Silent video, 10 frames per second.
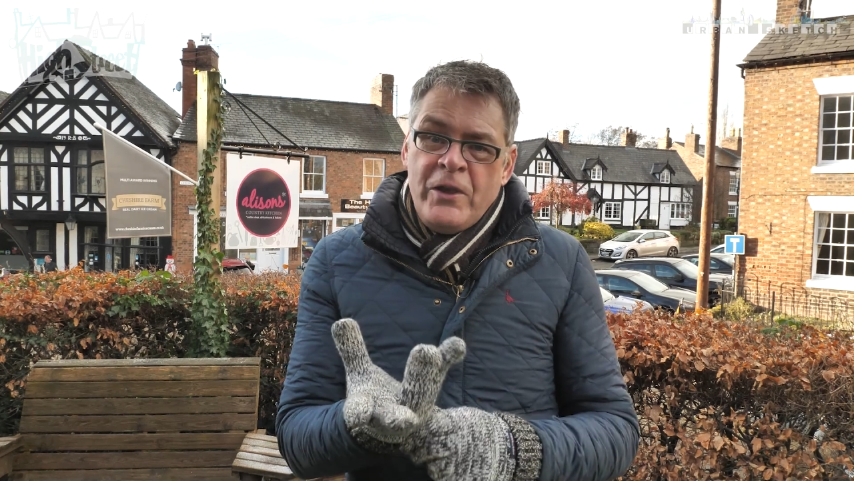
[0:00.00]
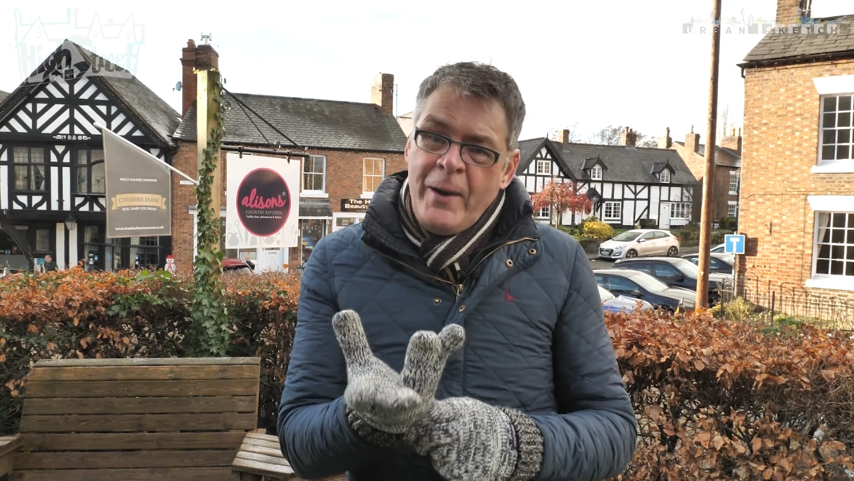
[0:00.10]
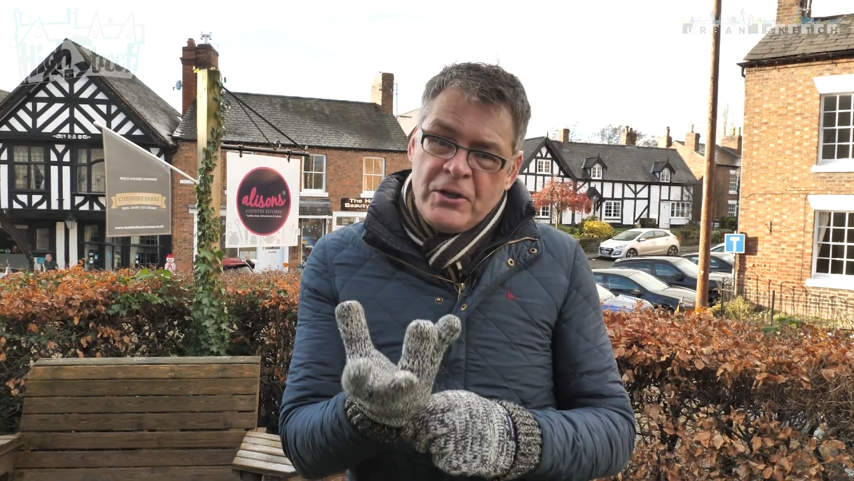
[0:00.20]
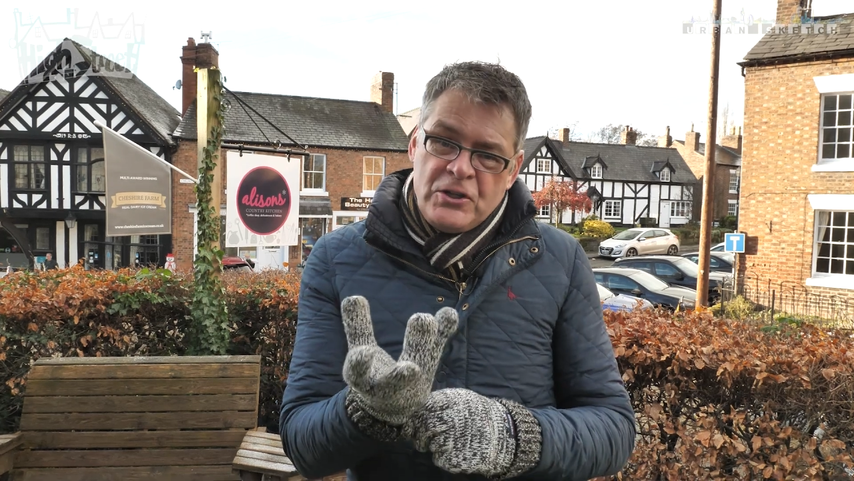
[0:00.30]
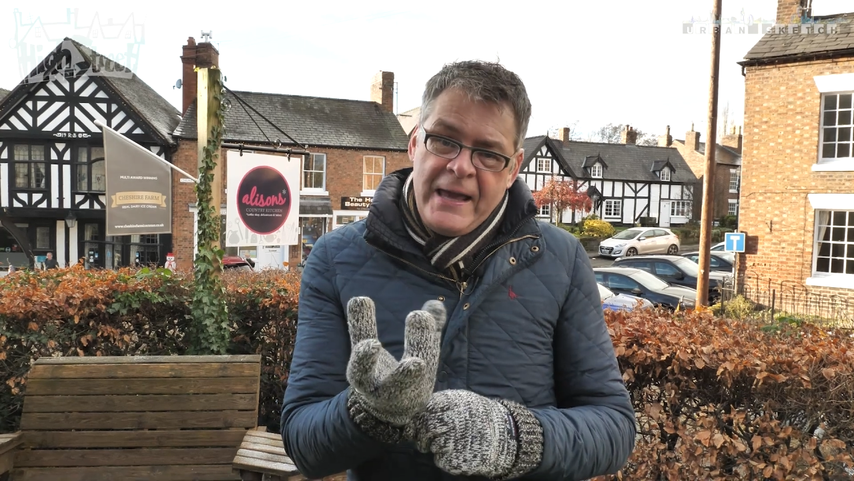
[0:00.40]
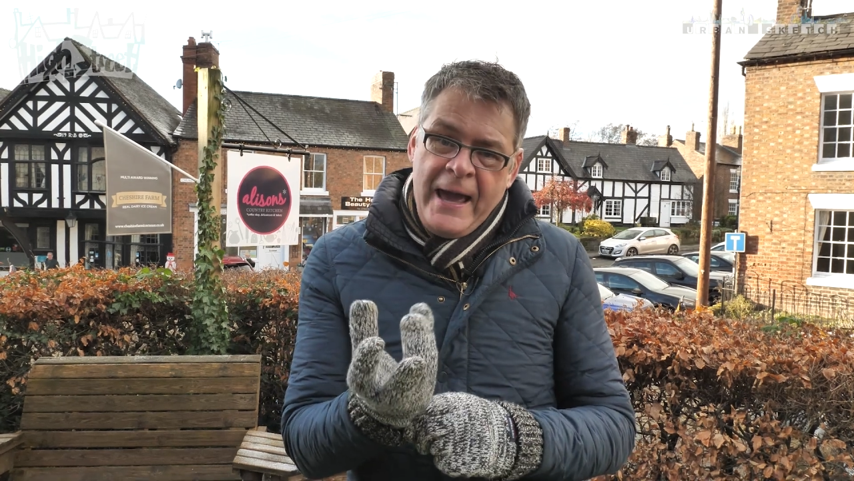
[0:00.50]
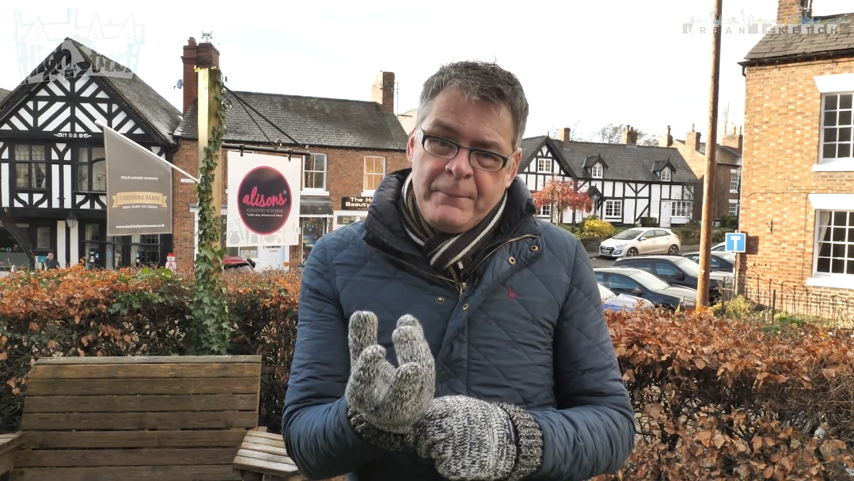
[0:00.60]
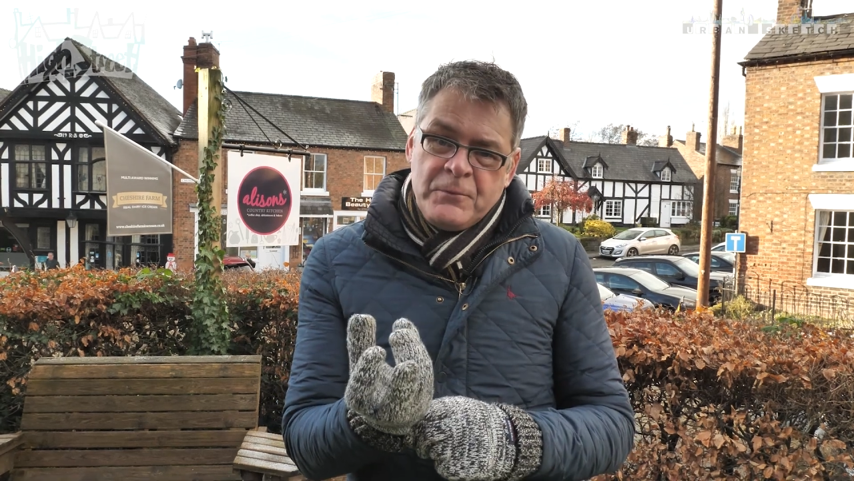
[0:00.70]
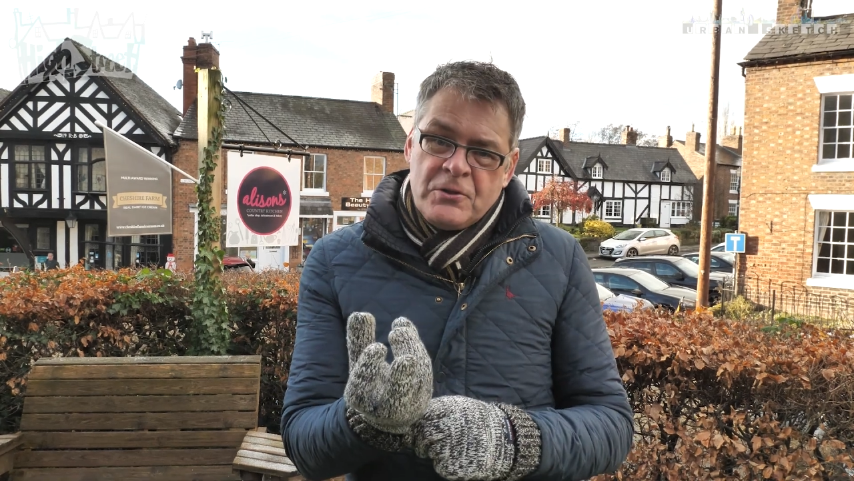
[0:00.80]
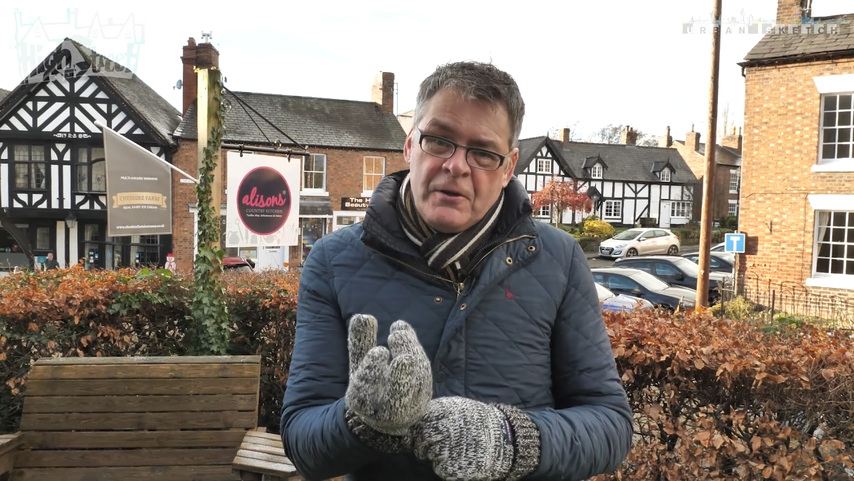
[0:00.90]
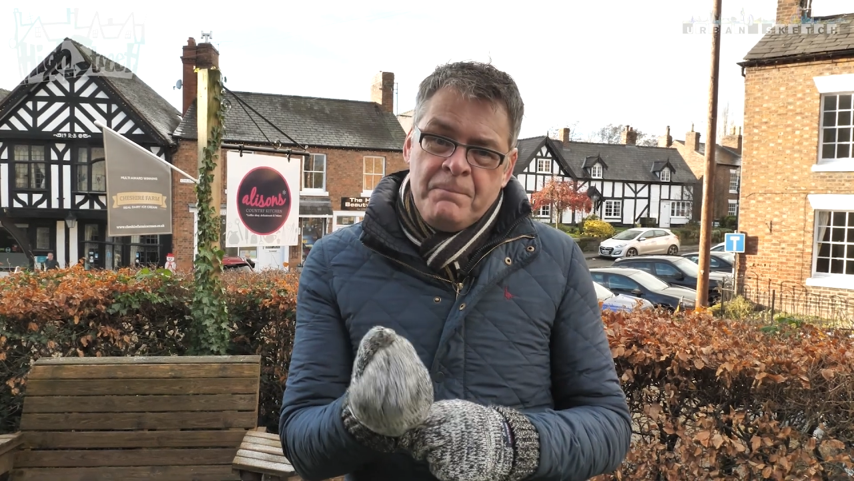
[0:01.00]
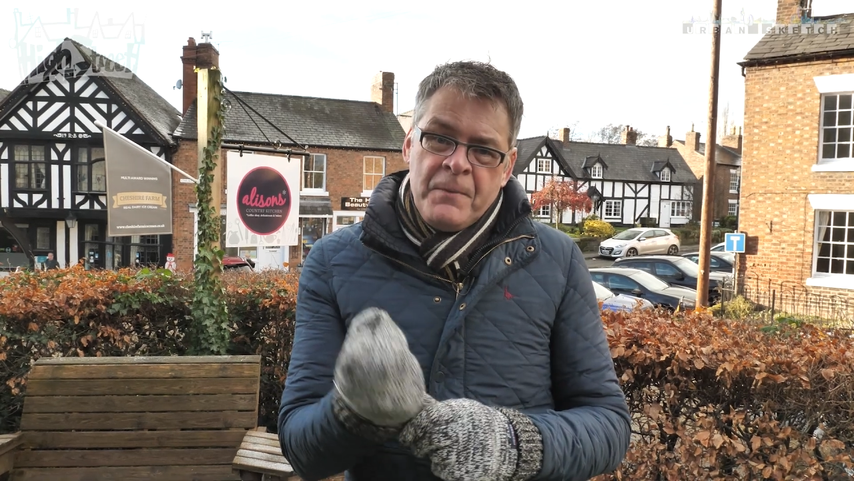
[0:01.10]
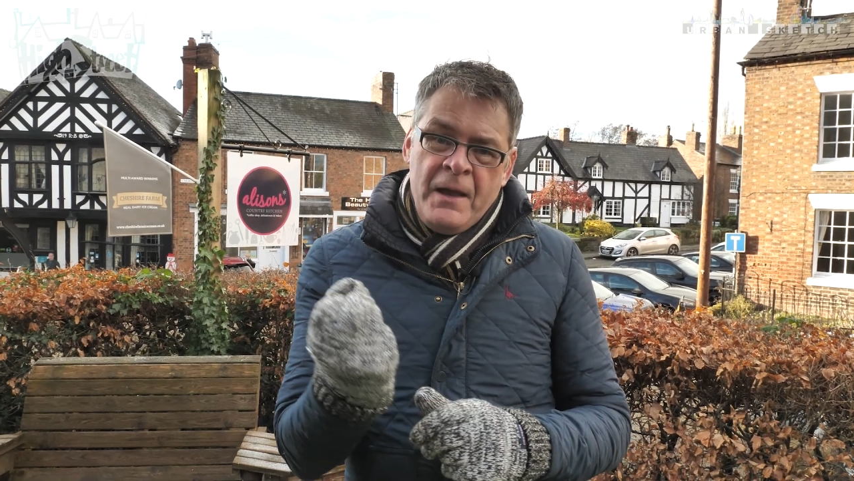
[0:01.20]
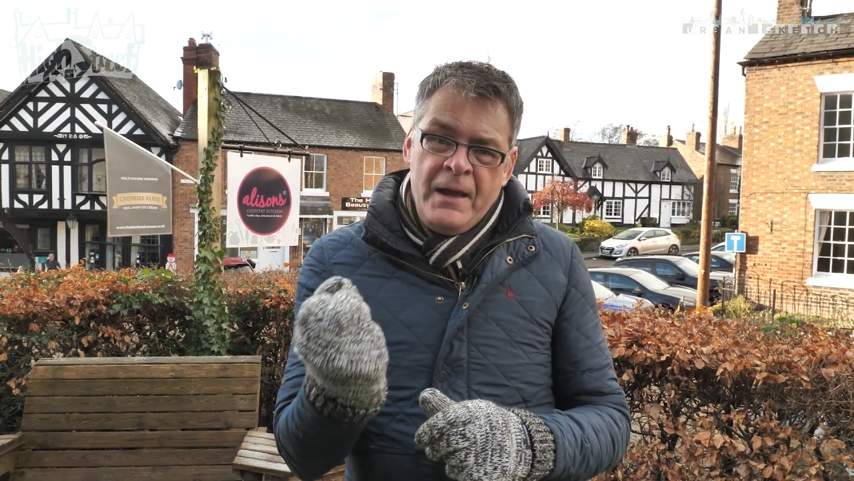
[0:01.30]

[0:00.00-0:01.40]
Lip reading: you actually capture them